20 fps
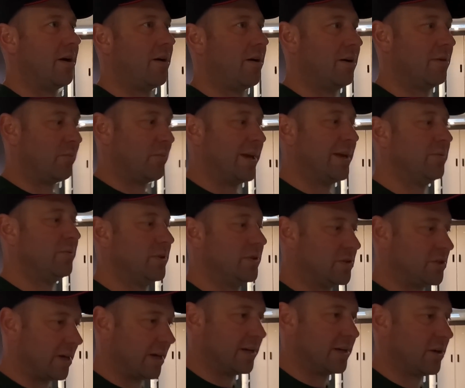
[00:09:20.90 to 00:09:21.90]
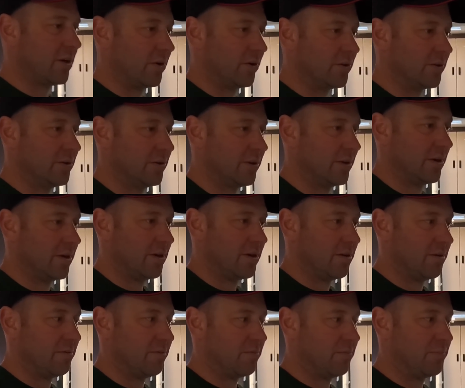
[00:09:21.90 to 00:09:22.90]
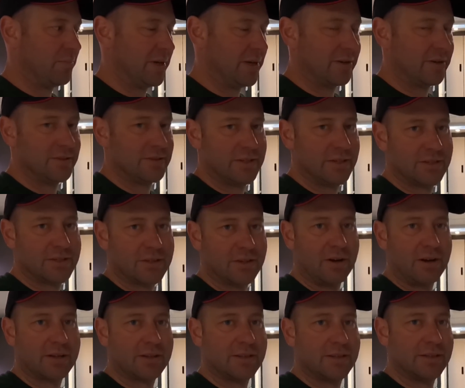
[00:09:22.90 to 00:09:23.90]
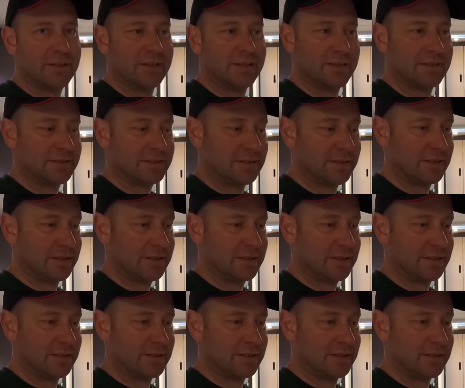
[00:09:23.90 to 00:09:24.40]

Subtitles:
Jayco because it's like the